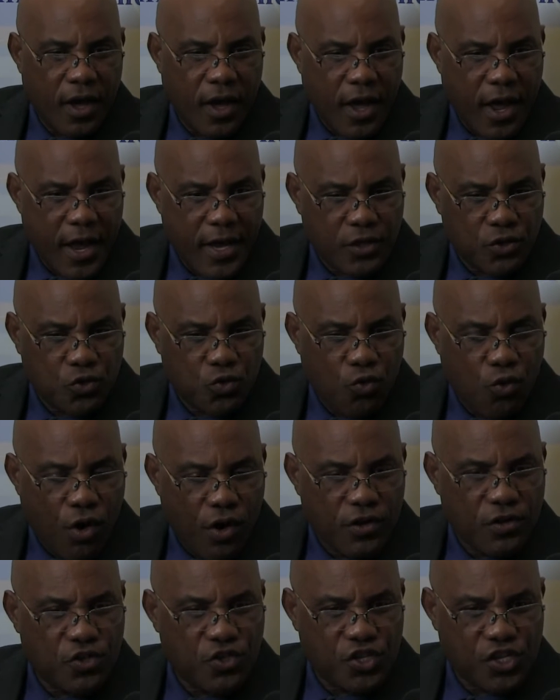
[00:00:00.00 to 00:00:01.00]
as
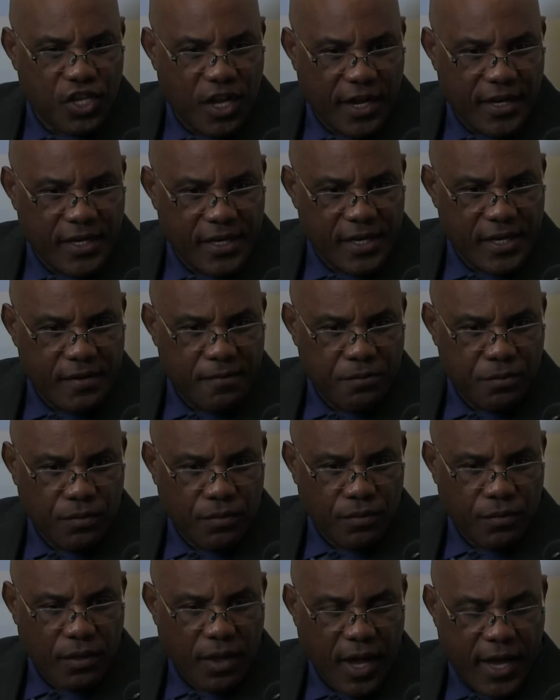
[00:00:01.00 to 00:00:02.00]
one study,
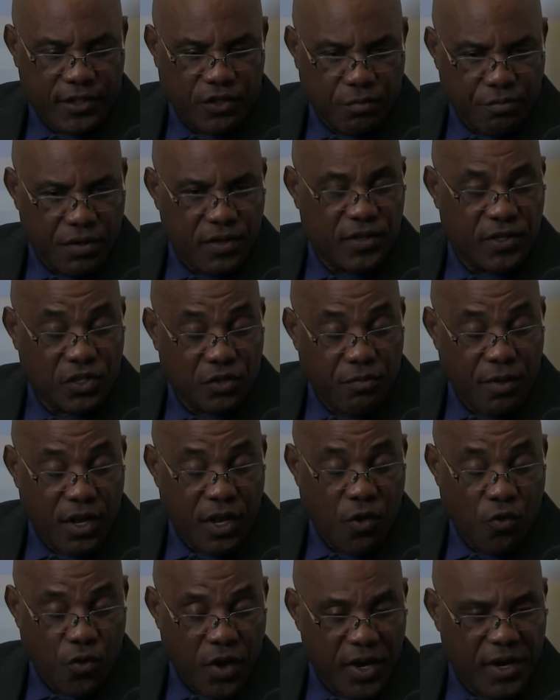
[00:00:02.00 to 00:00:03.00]
as a businessman
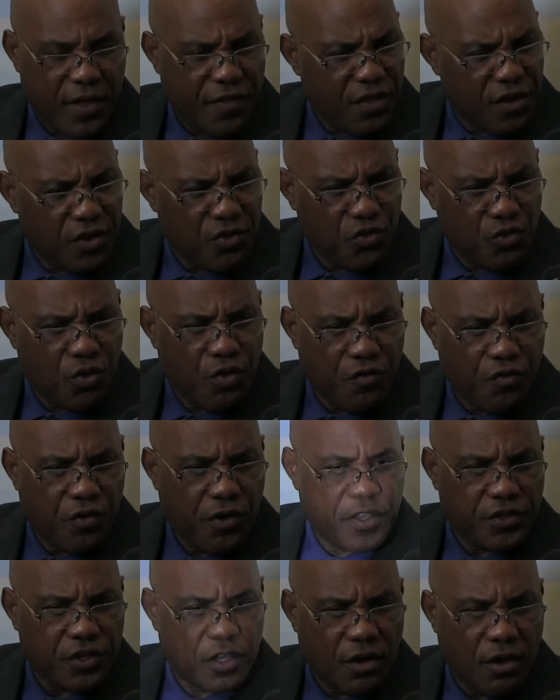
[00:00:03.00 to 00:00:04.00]
I read, I think 3 or
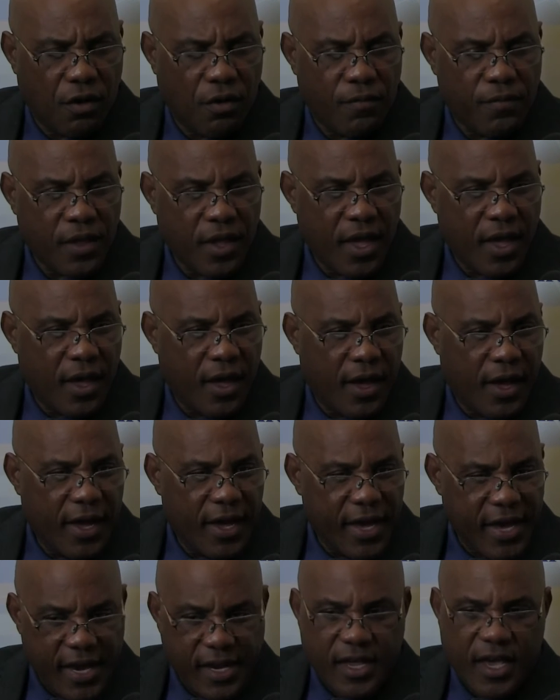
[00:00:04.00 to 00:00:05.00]
4 years ago,
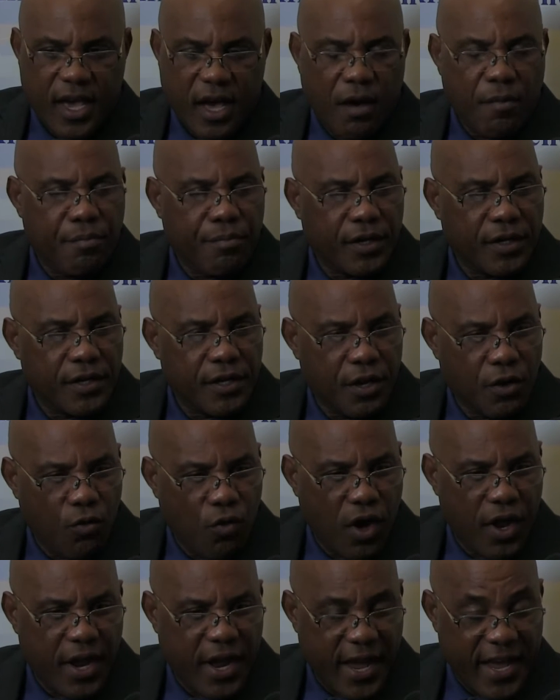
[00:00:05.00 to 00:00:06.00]
any company the
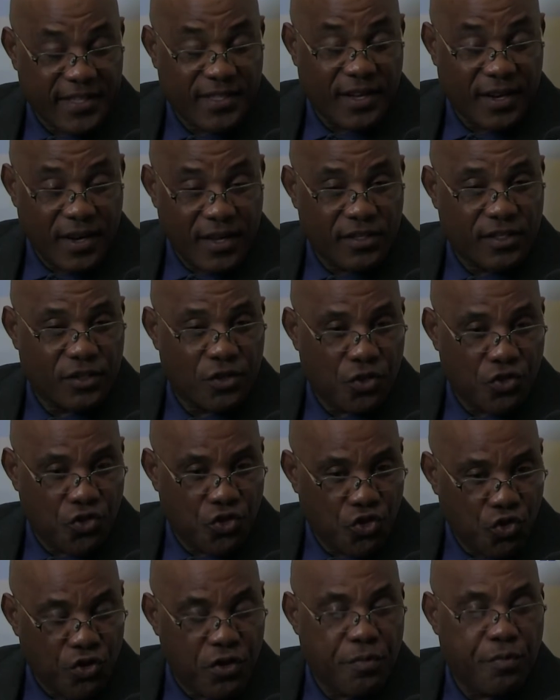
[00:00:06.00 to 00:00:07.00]
one has at least
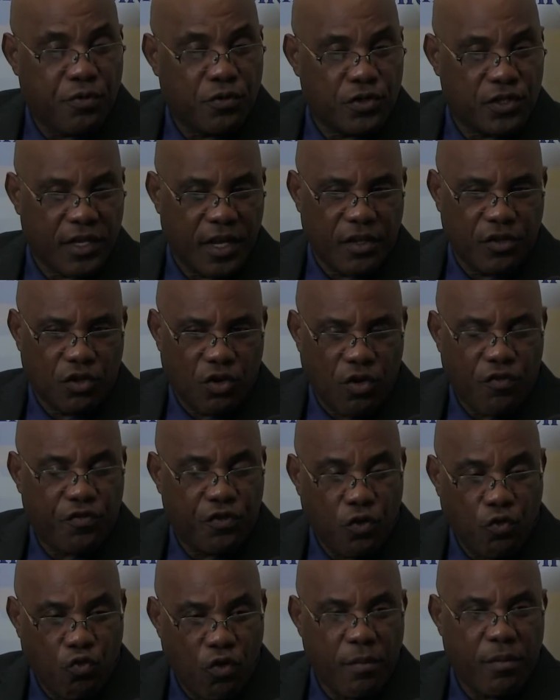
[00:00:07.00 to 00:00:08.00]
30% of
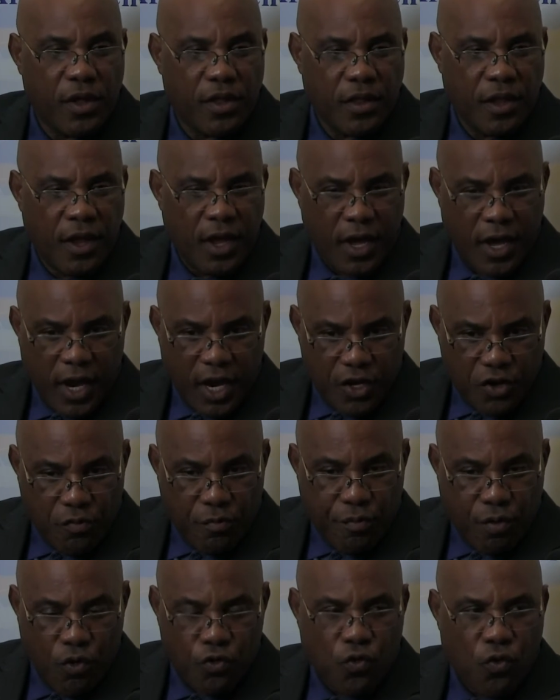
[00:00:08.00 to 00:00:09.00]
the women in the
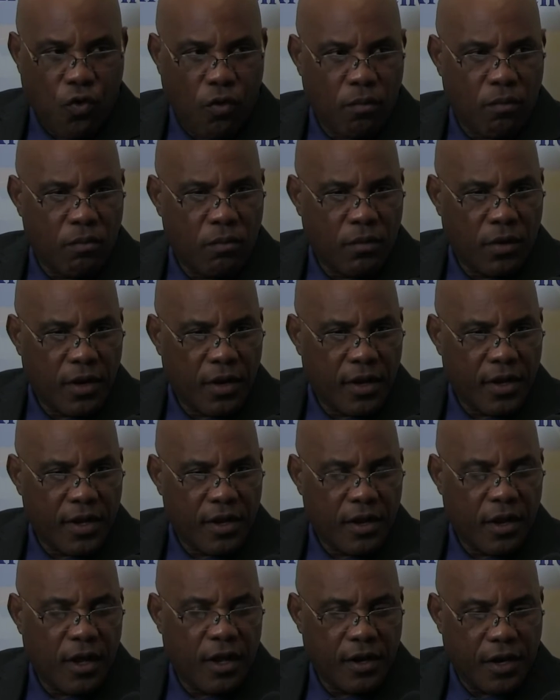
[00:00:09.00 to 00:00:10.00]
boardroom,
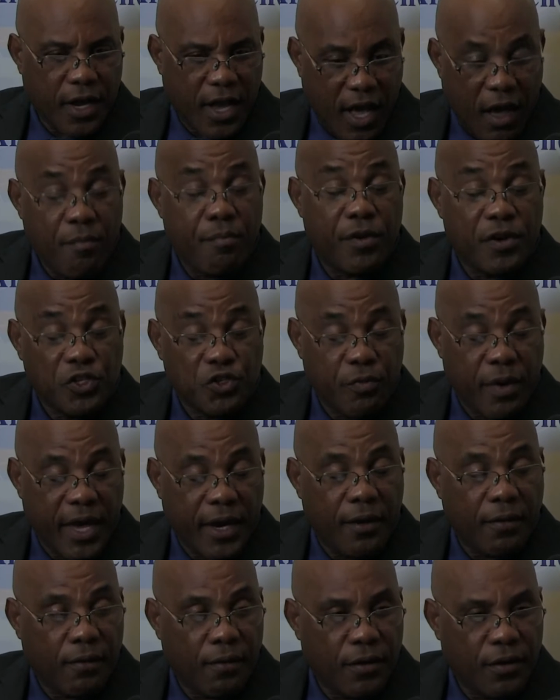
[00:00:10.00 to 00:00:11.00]
the company is
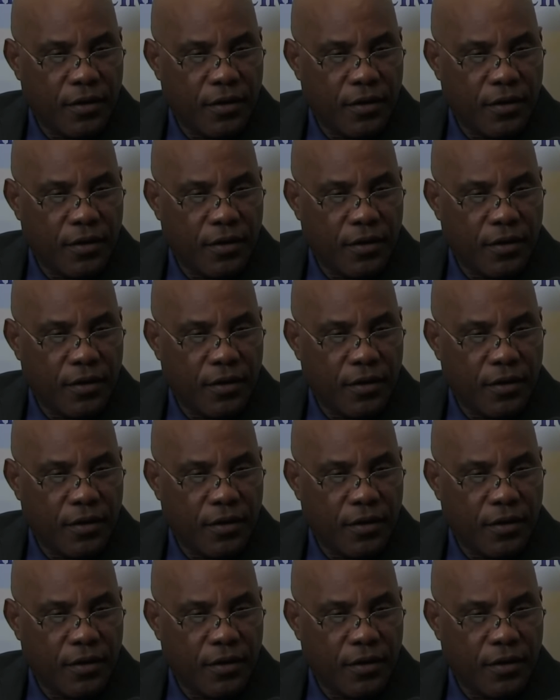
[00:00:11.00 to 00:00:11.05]
better.